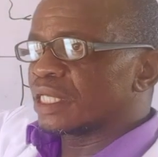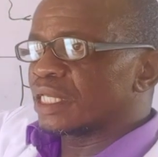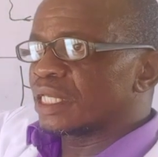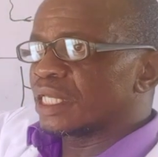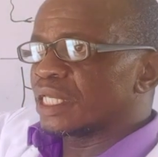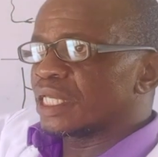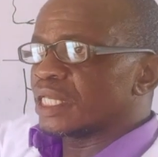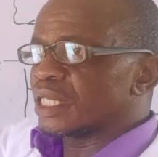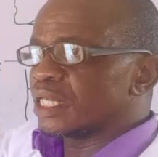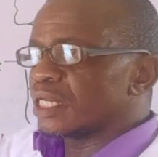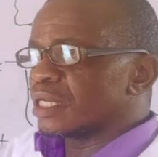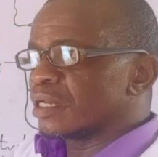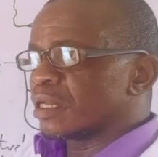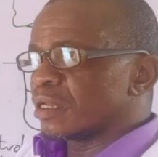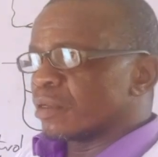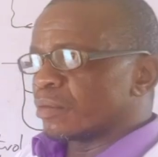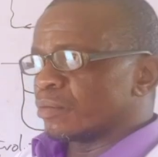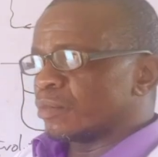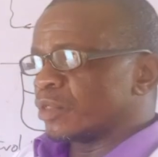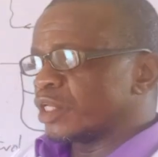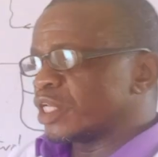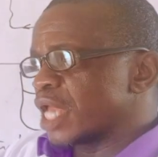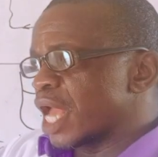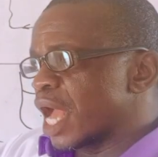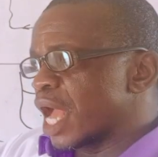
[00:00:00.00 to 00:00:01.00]
in
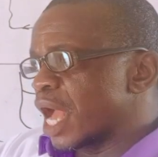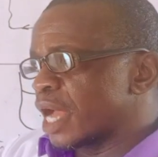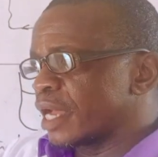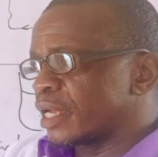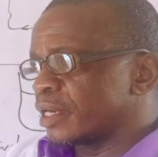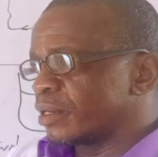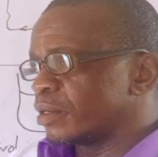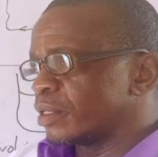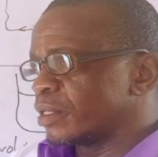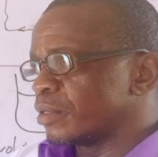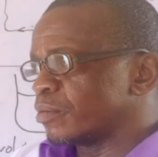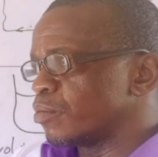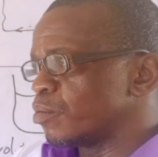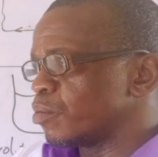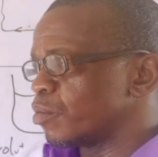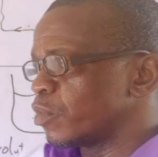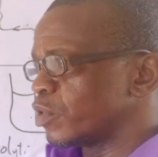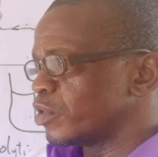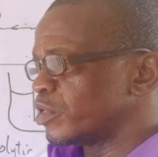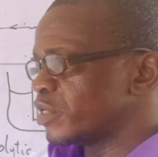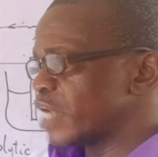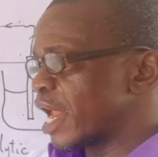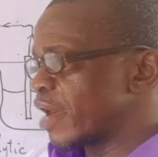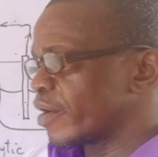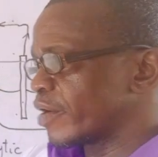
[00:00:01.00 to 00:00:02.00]
their
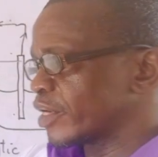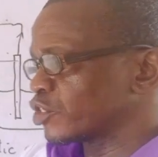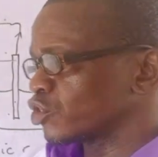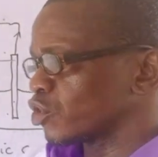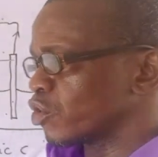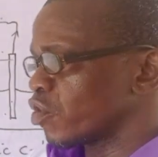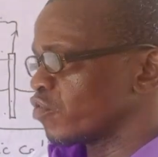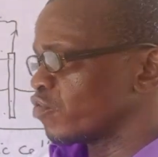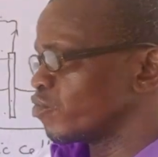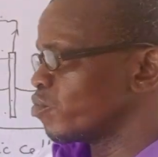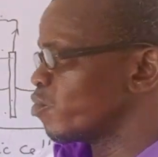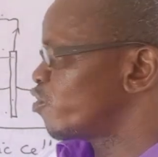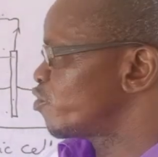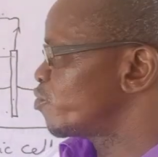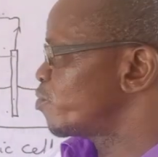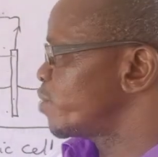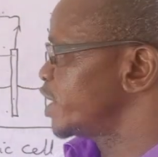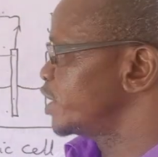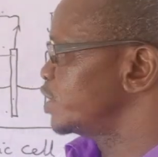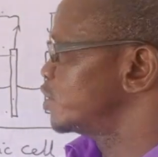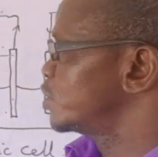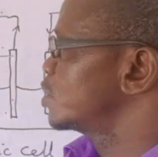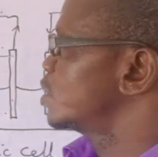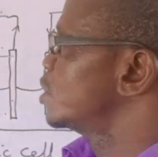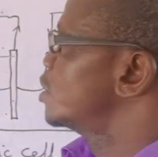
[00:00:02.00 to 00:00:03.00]
direction of
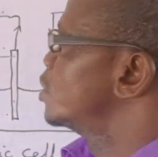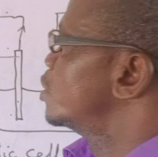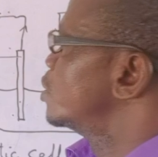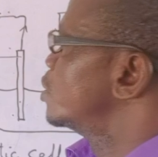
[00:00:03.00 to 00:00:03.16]
movement.